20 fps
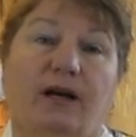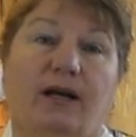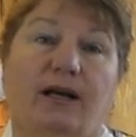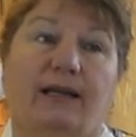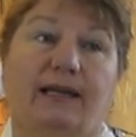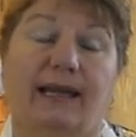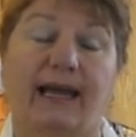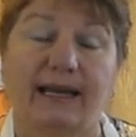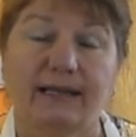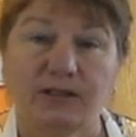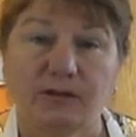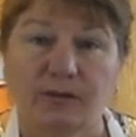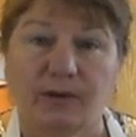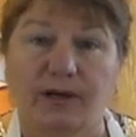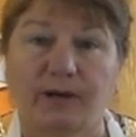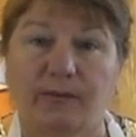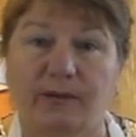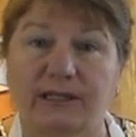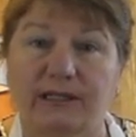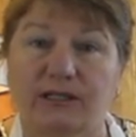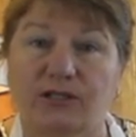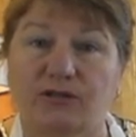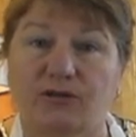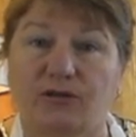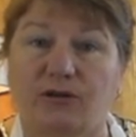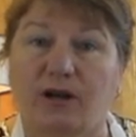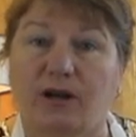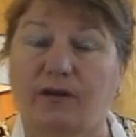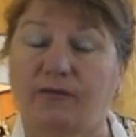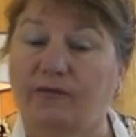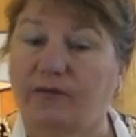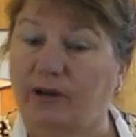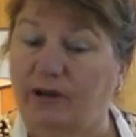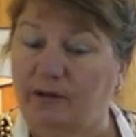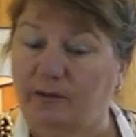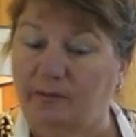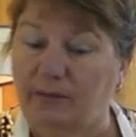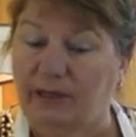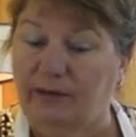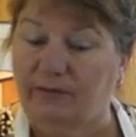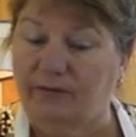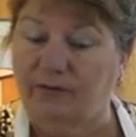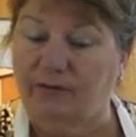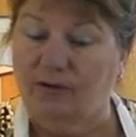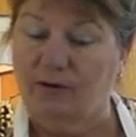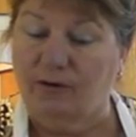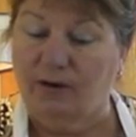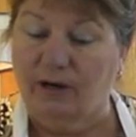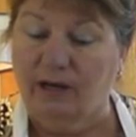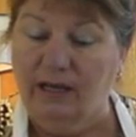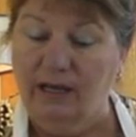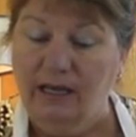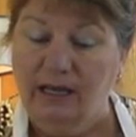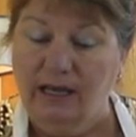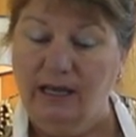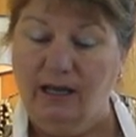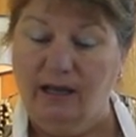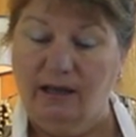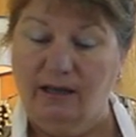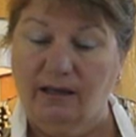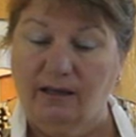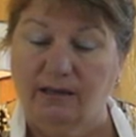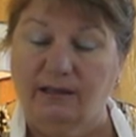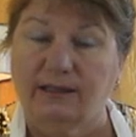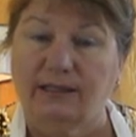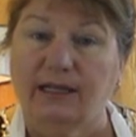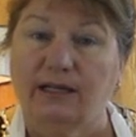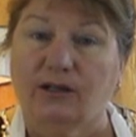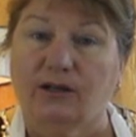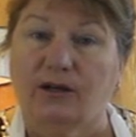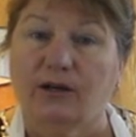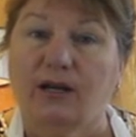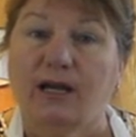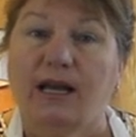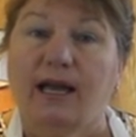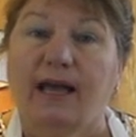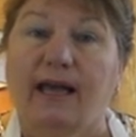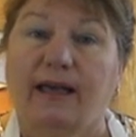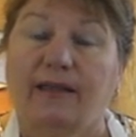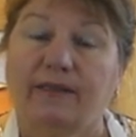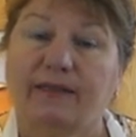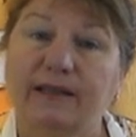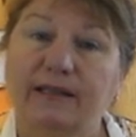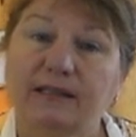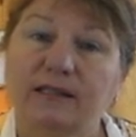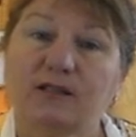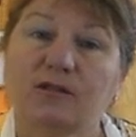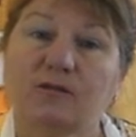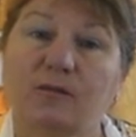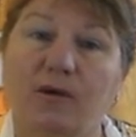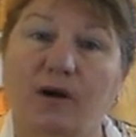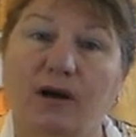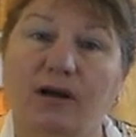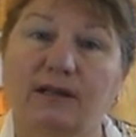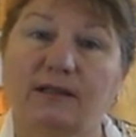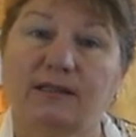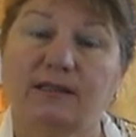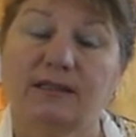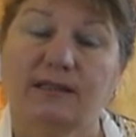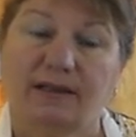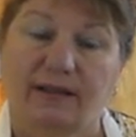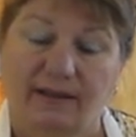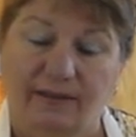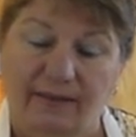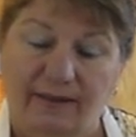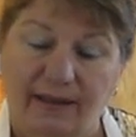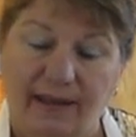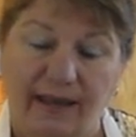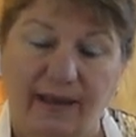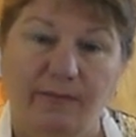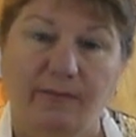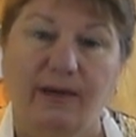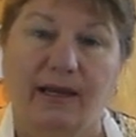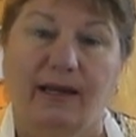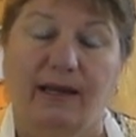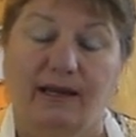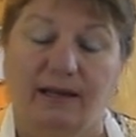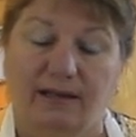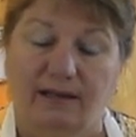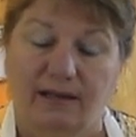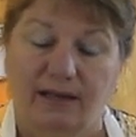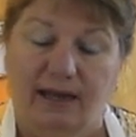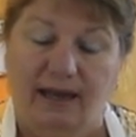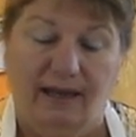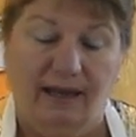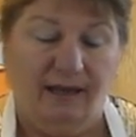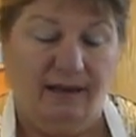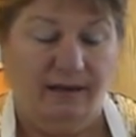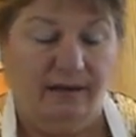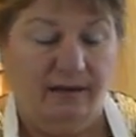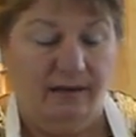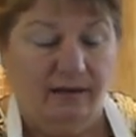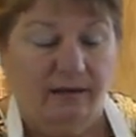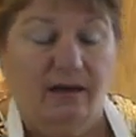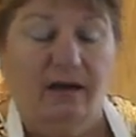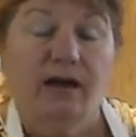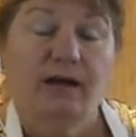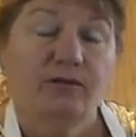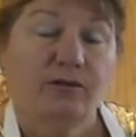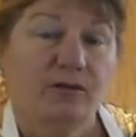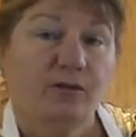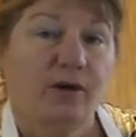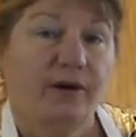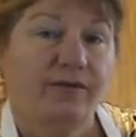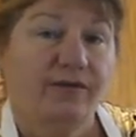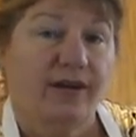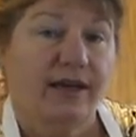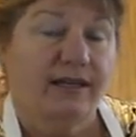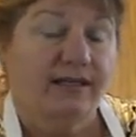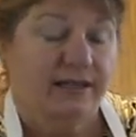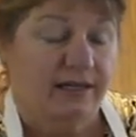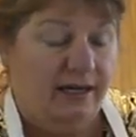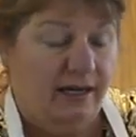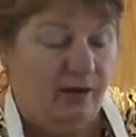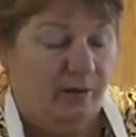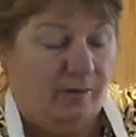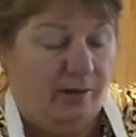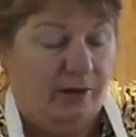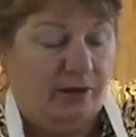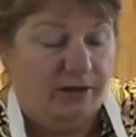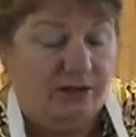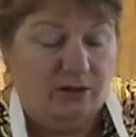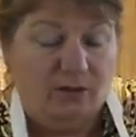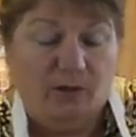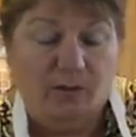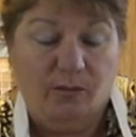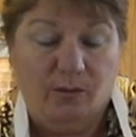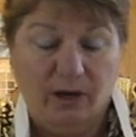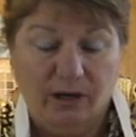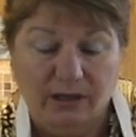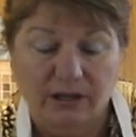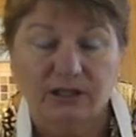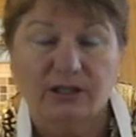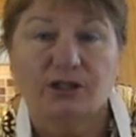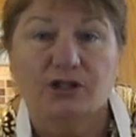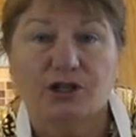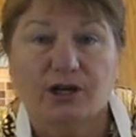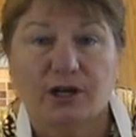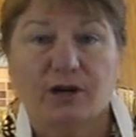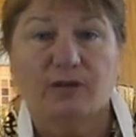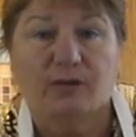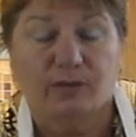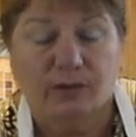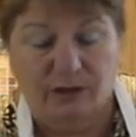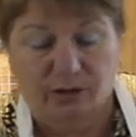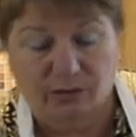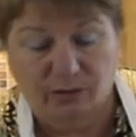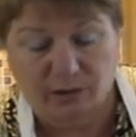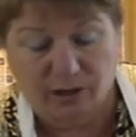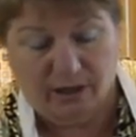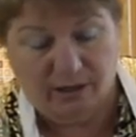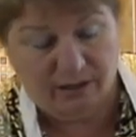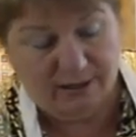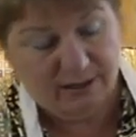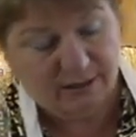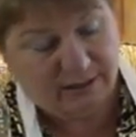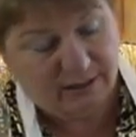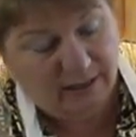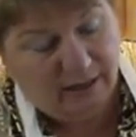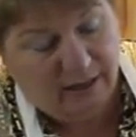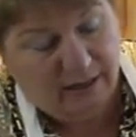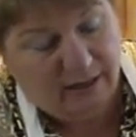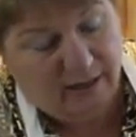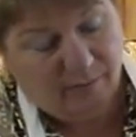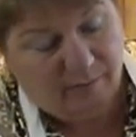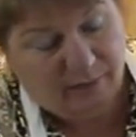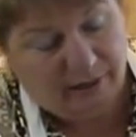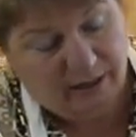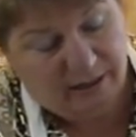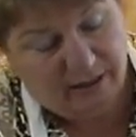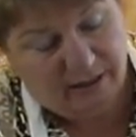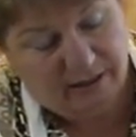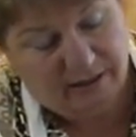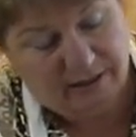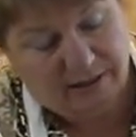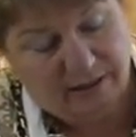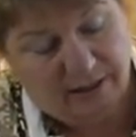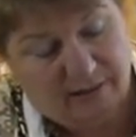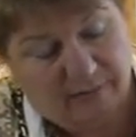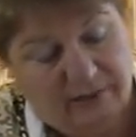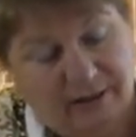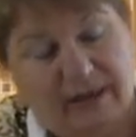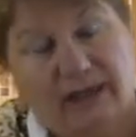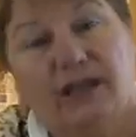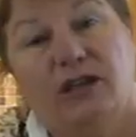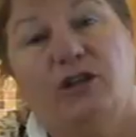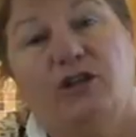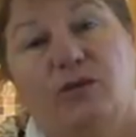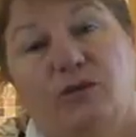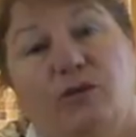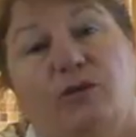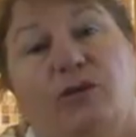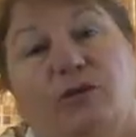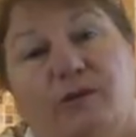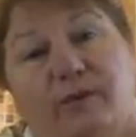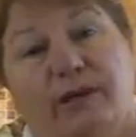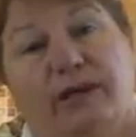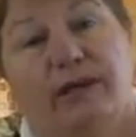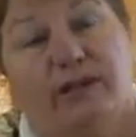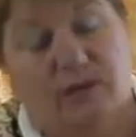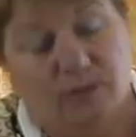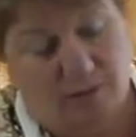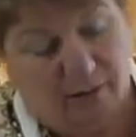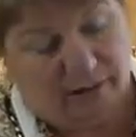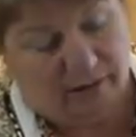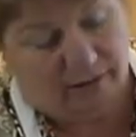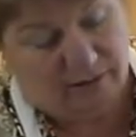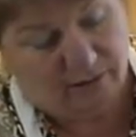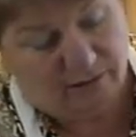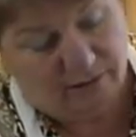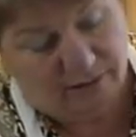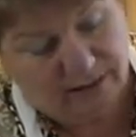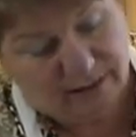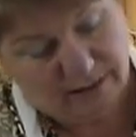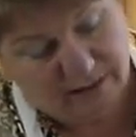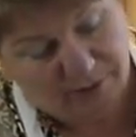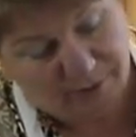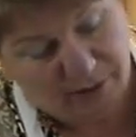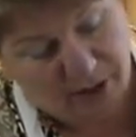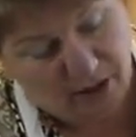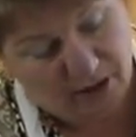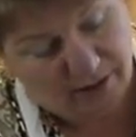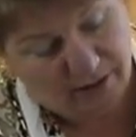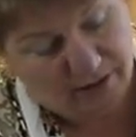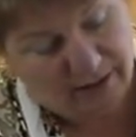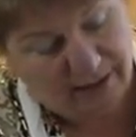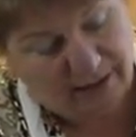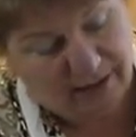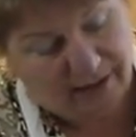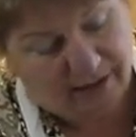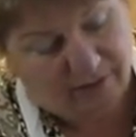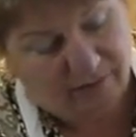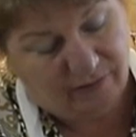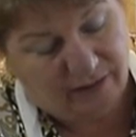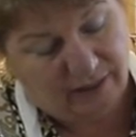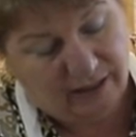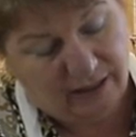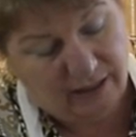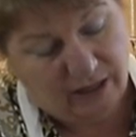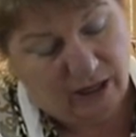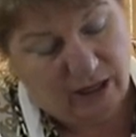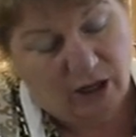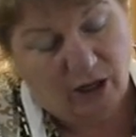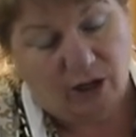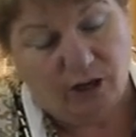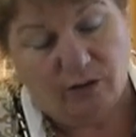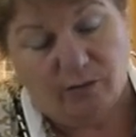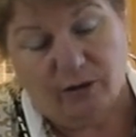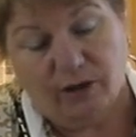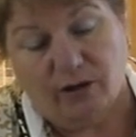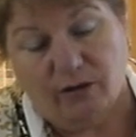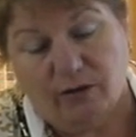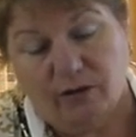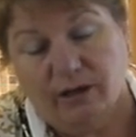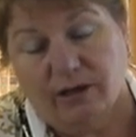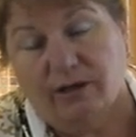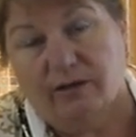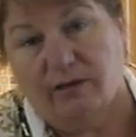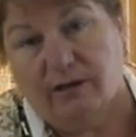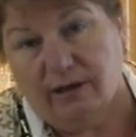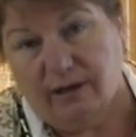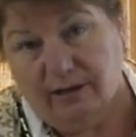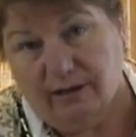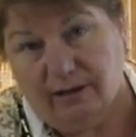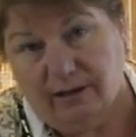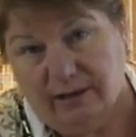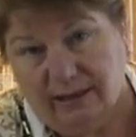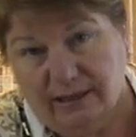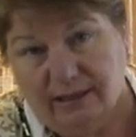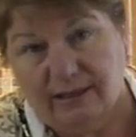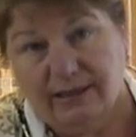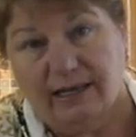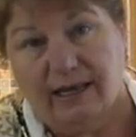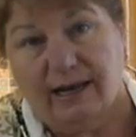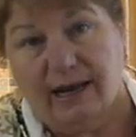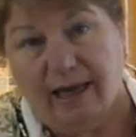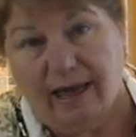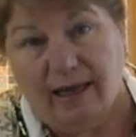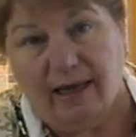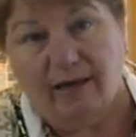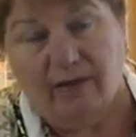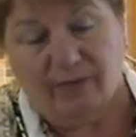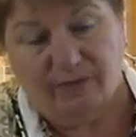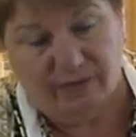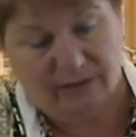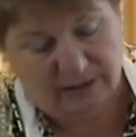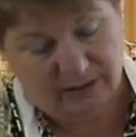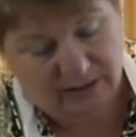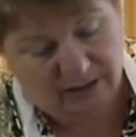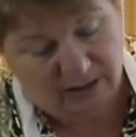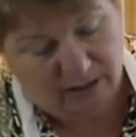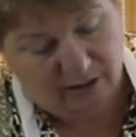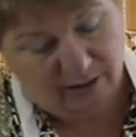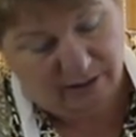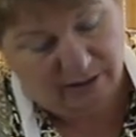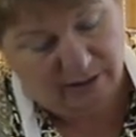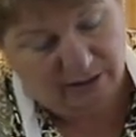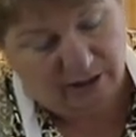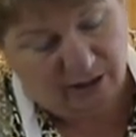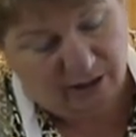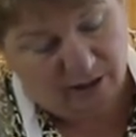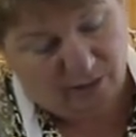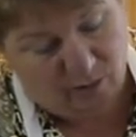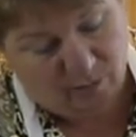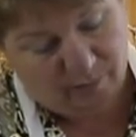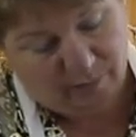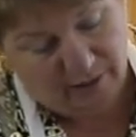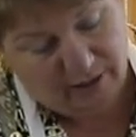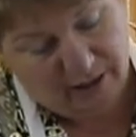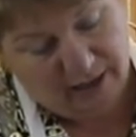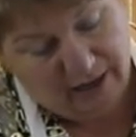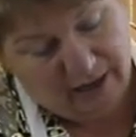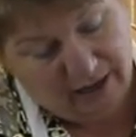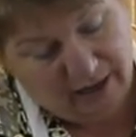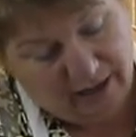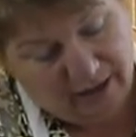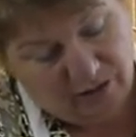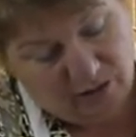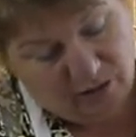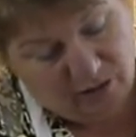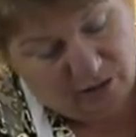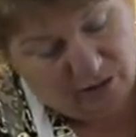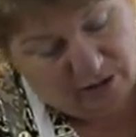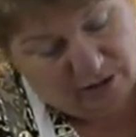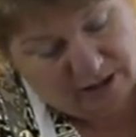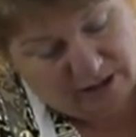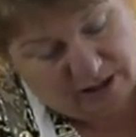Uh, last week my sister-in-law invited me for uh, dinner, and this is what they made, and I was quite fascinated by it, so I wanted to share it with you guys because I'm thinking you would be as well. So this part of the cavity, we're gonna, like you said, have this side cut open, and you're gonna